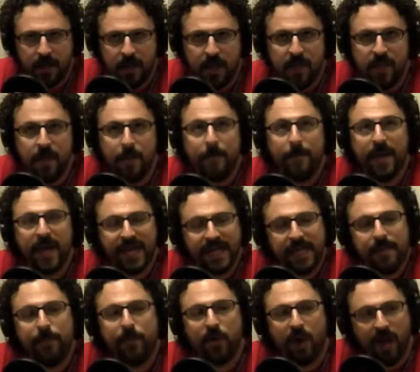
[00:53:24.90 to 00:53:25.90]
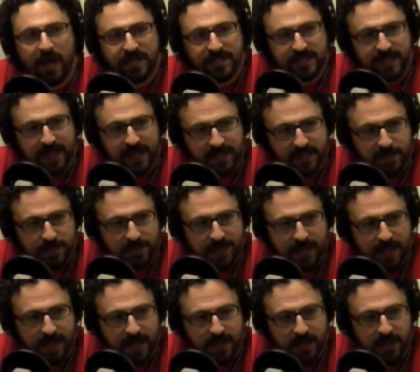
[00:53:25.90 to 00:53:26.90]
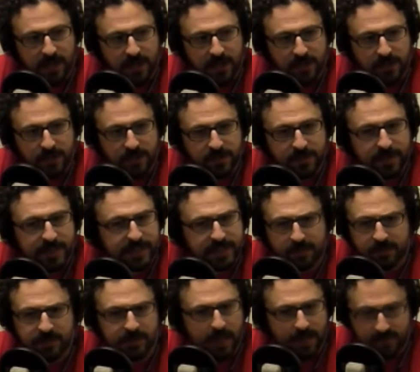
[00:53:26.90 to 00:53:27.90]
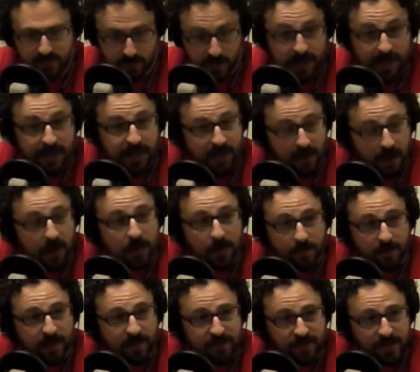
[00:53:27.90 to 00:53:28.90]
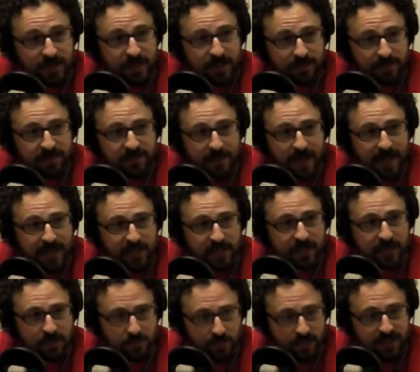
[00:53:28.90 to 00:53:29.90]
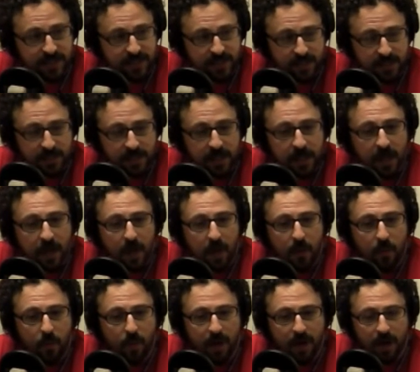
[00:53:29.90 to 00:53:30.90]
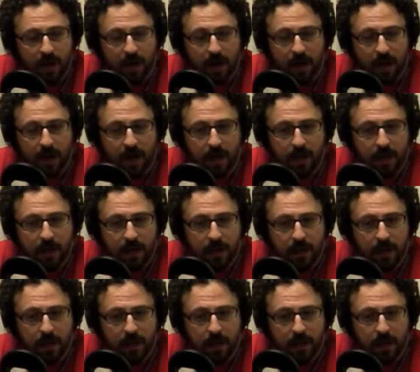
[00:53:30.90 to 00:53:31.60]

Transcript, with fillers: money process behind cartoons, because I was reading an article about Friendship is Magic recently where